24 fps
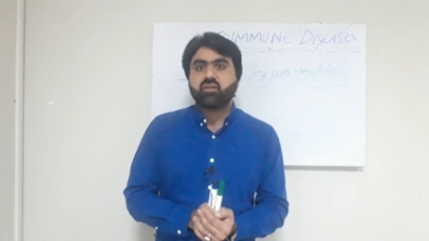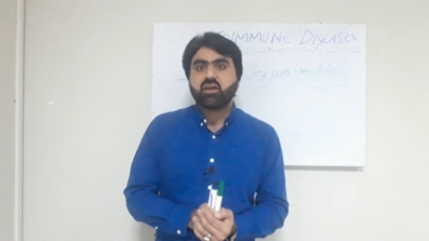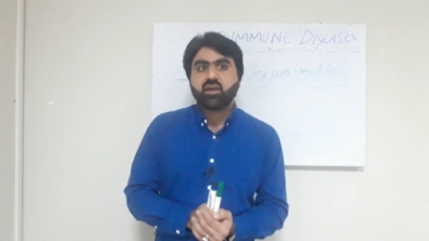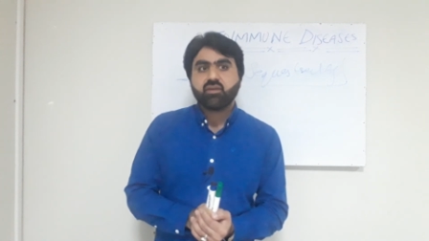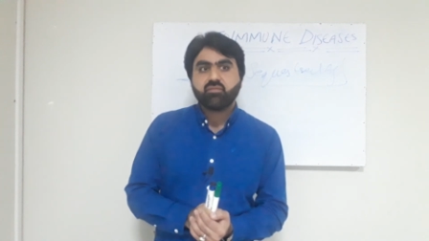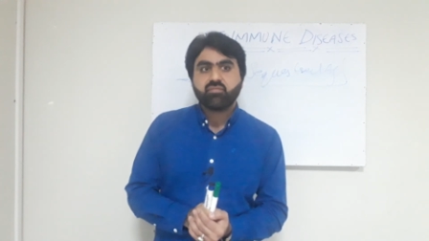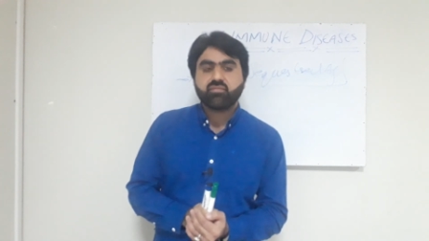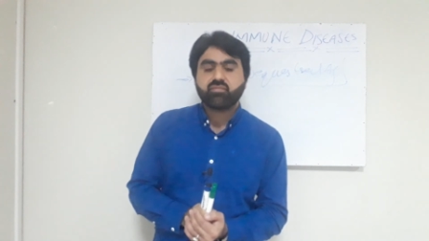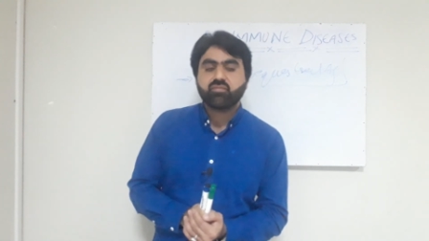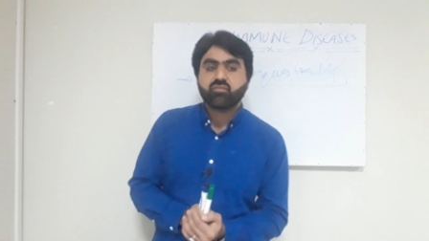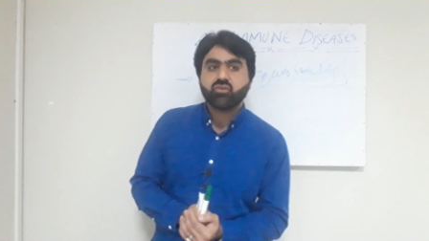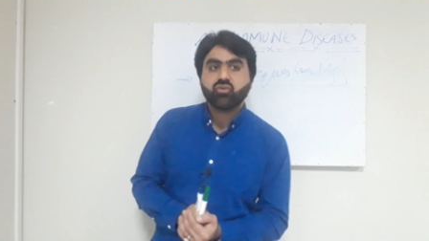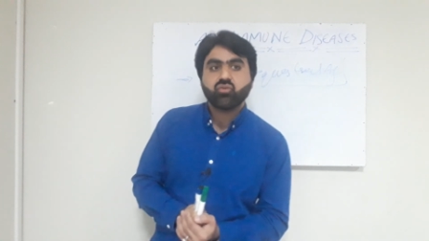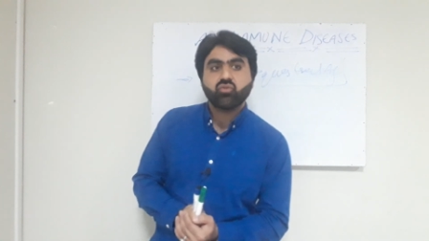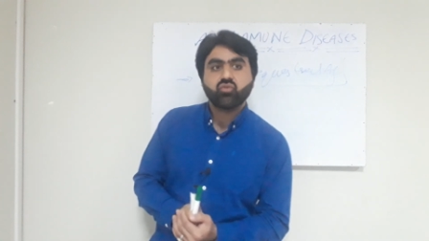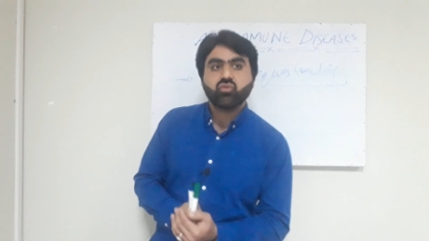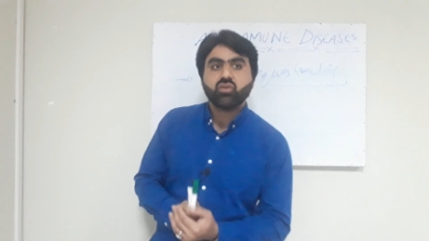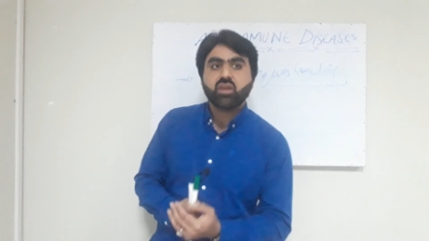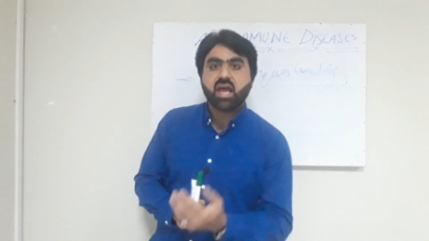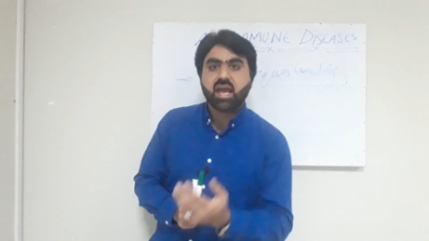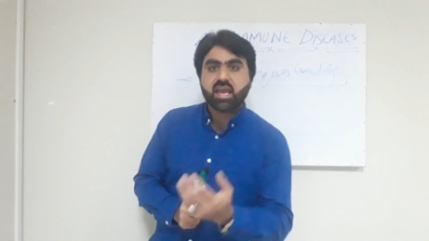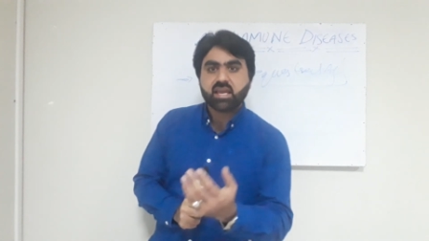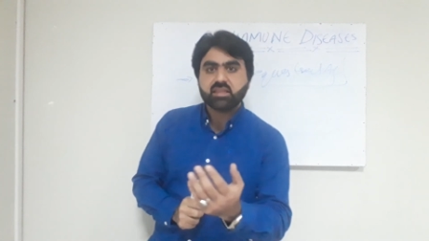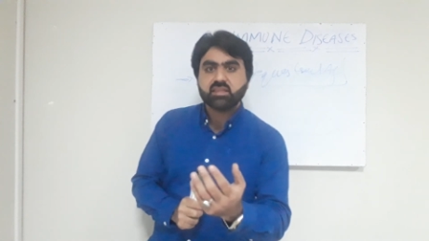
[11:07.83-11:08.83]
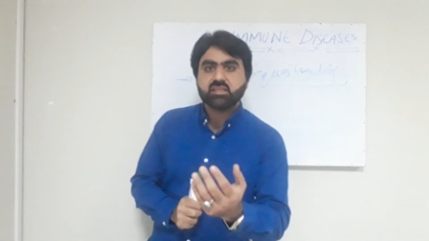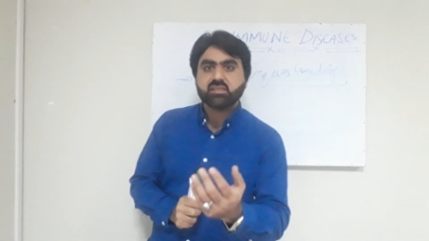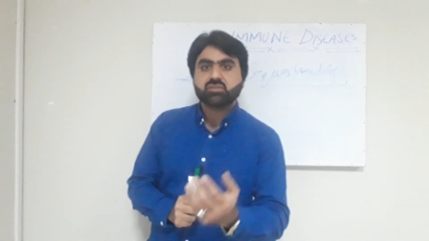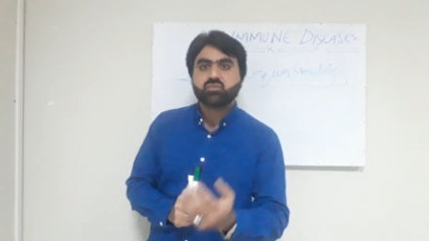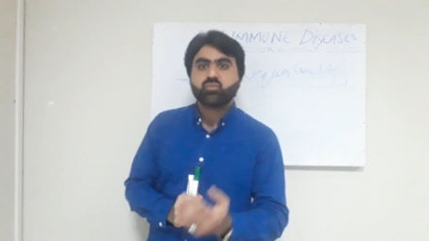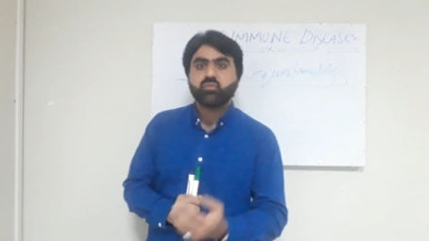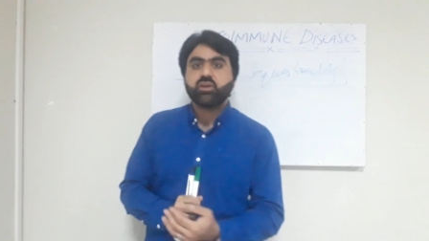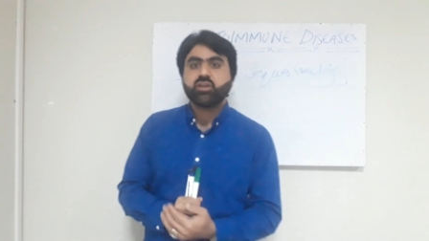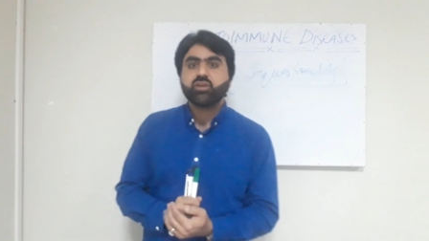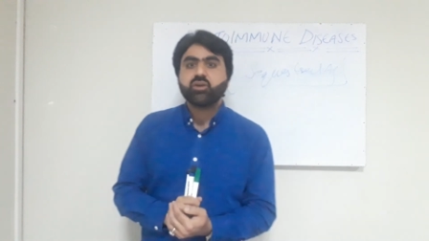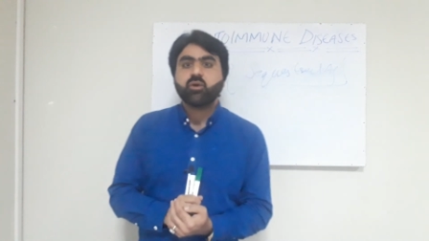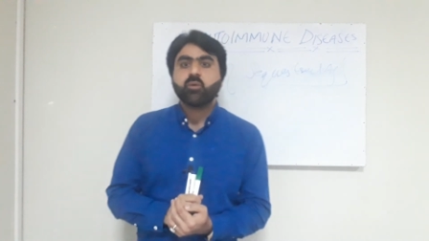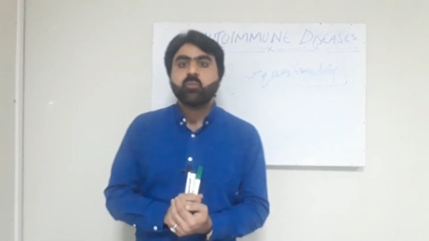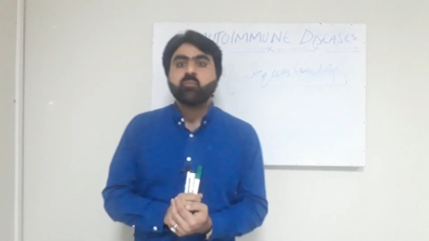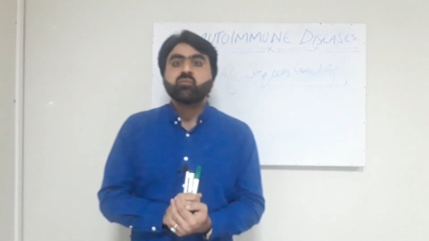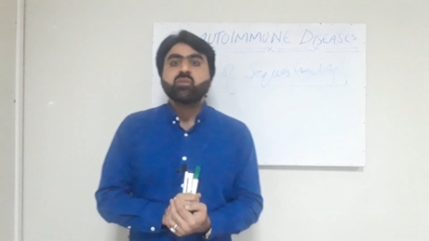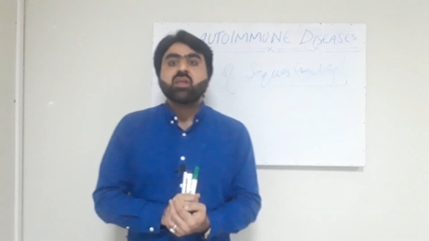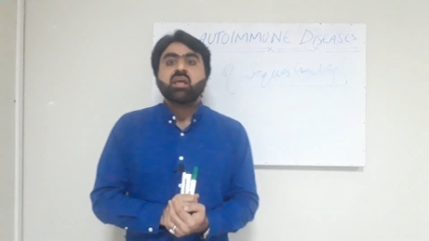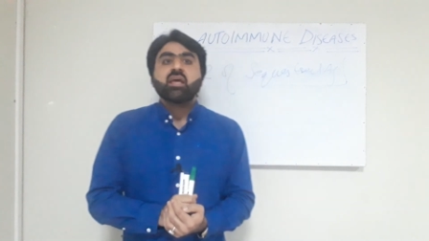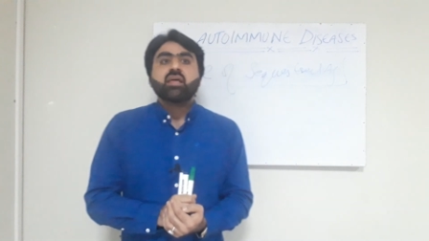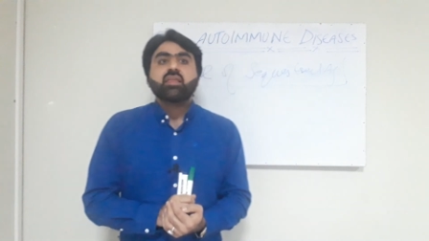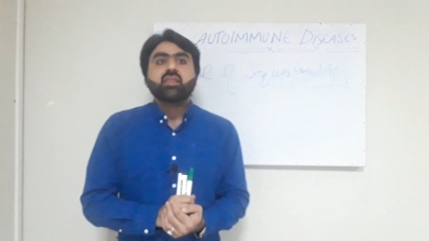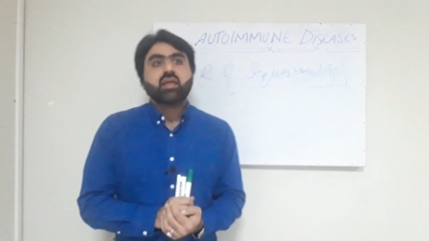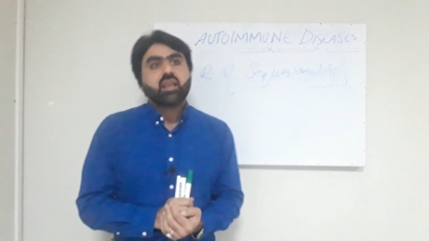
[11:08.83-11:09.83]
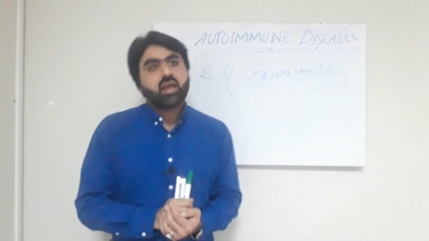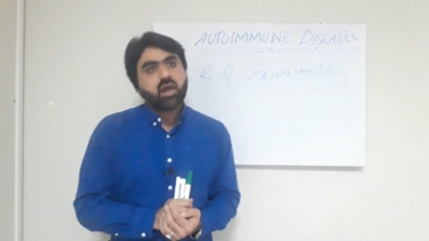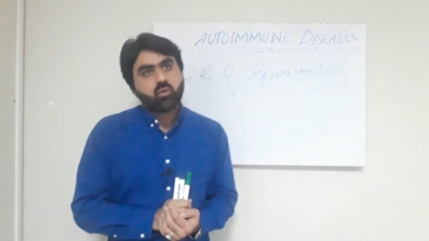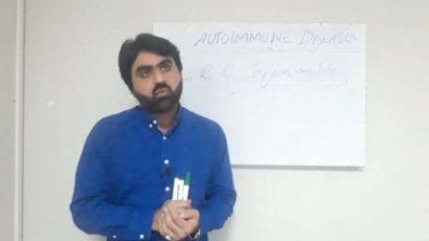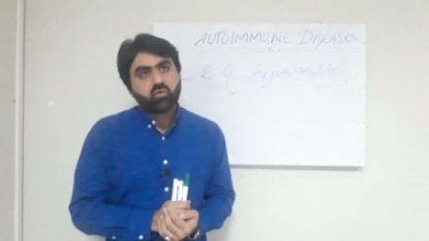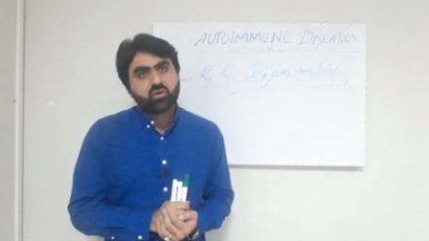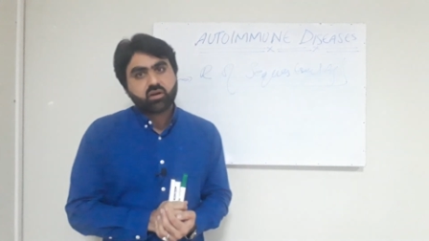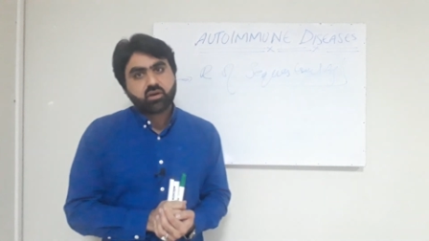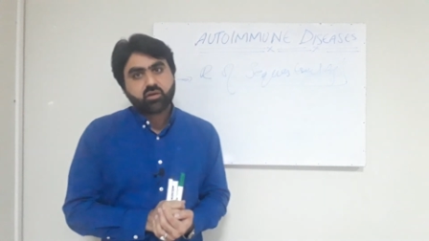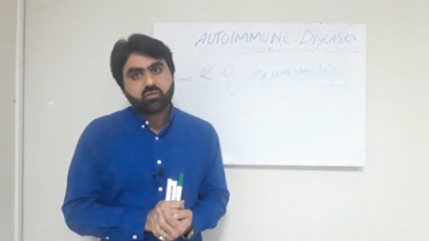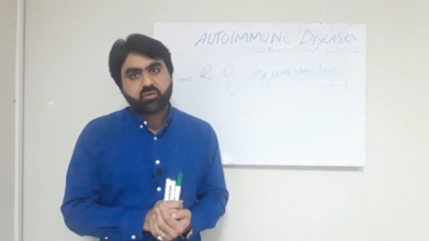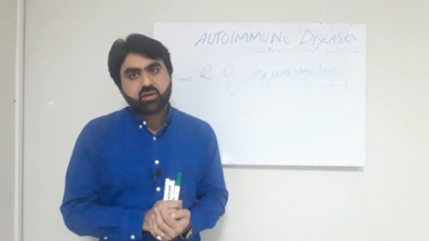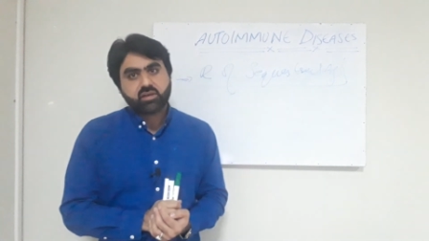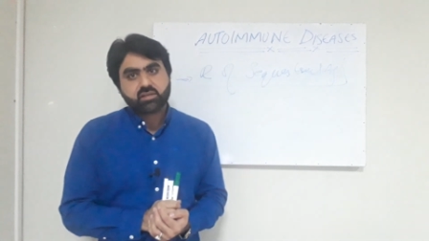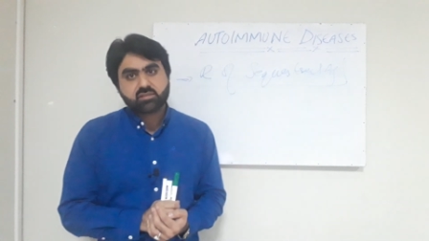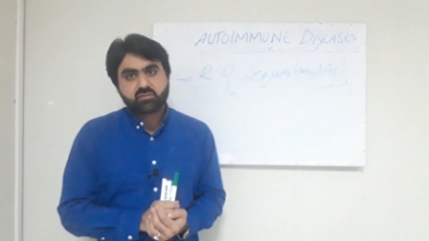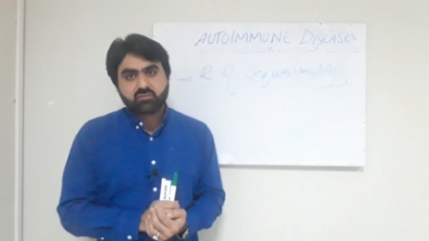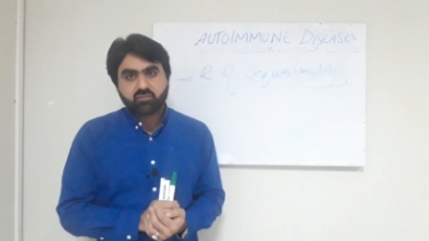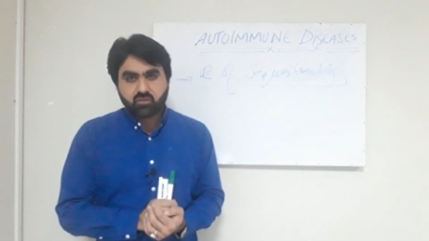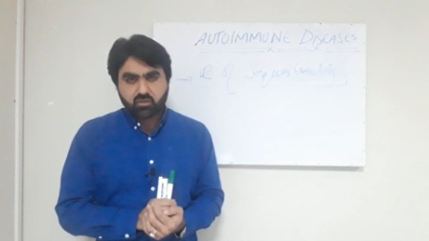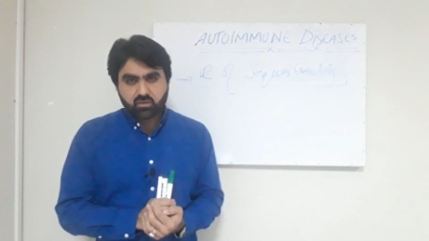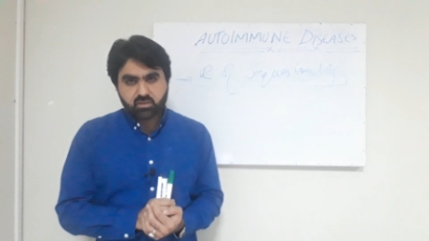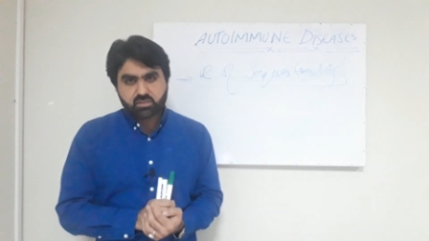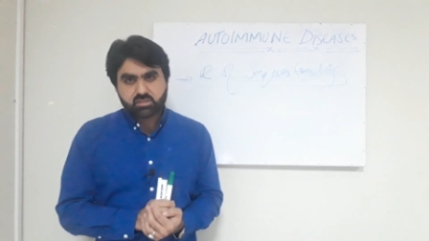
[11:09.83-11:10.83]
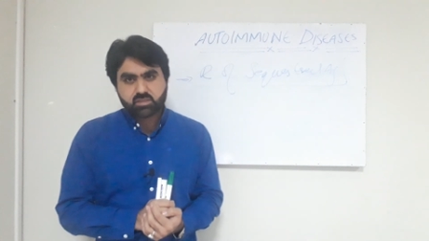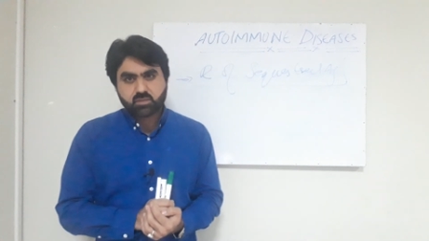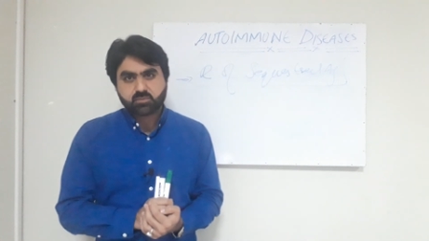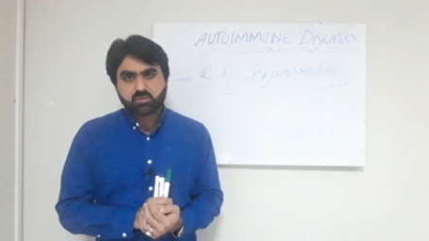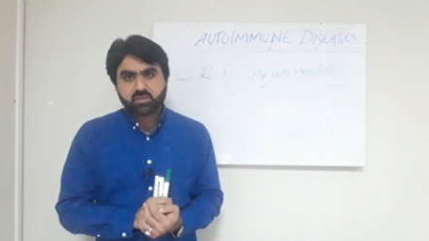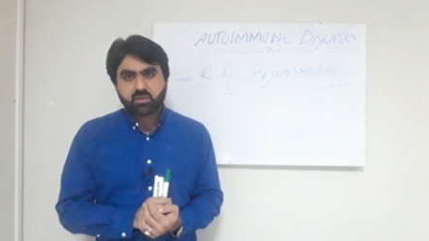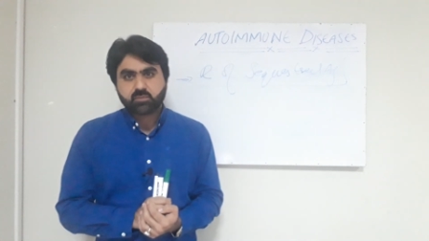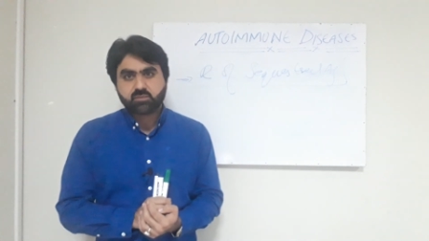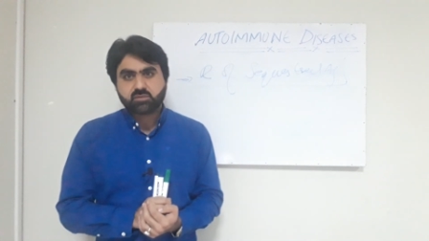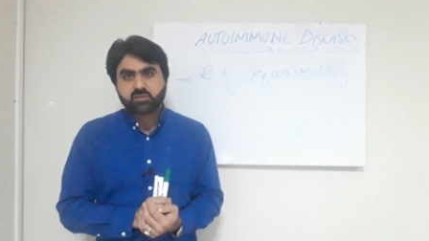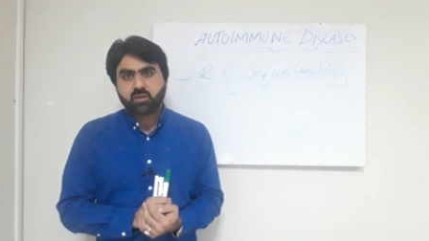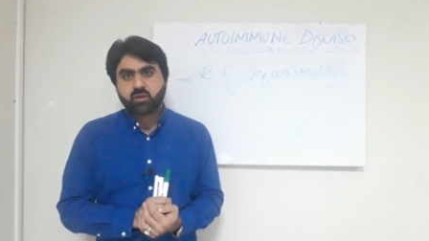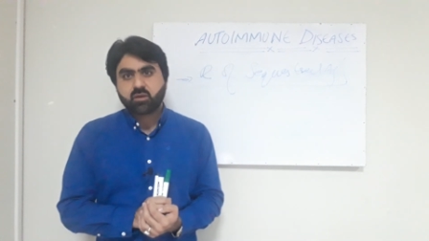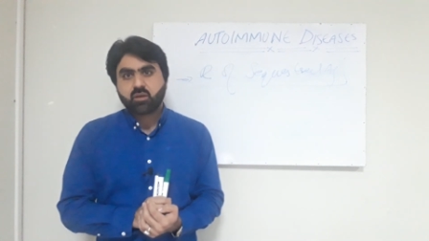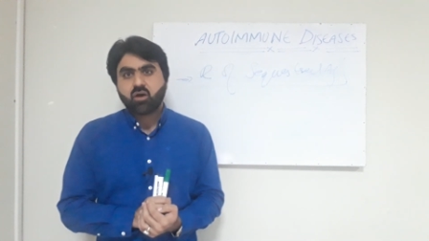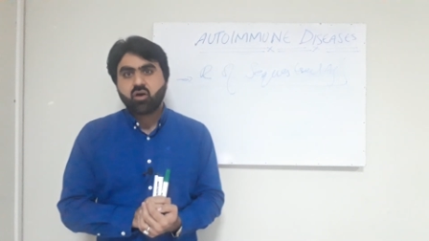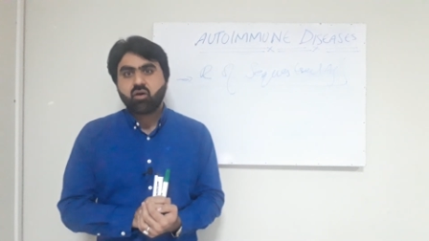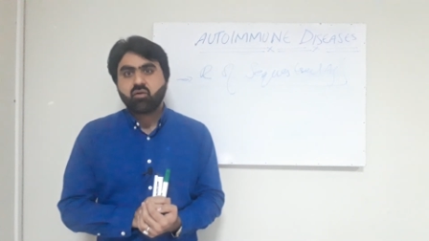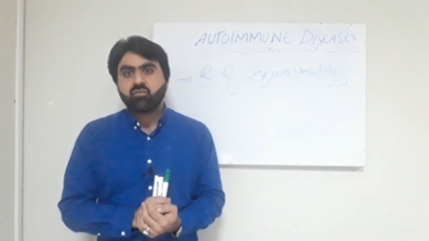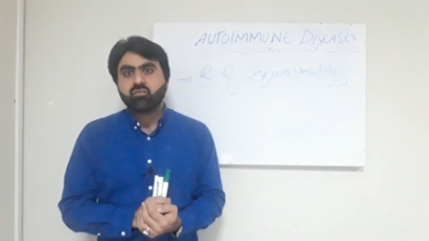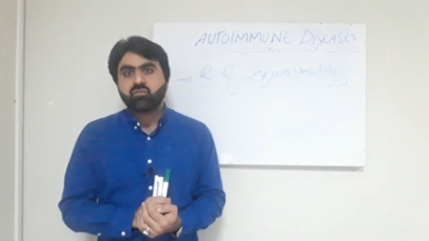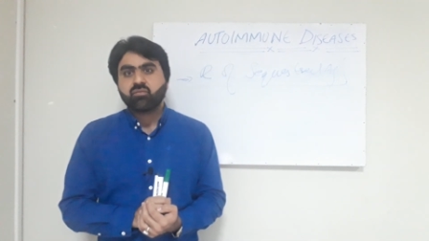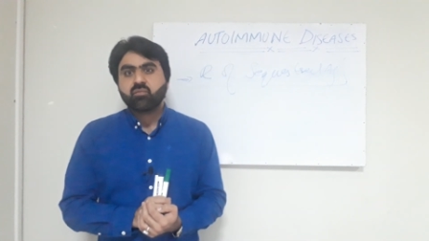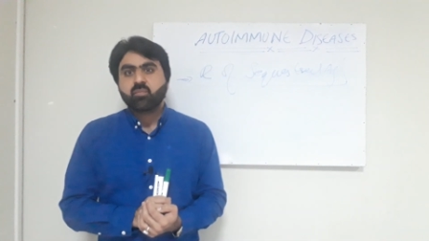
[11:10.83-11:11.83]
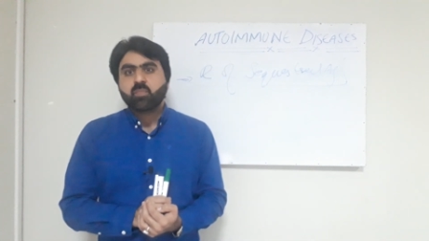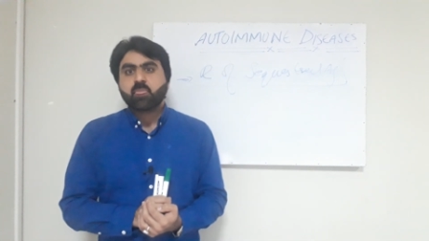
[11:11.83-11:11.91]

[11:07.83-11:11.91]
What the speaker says: If you like this video, then I would request for the subscription of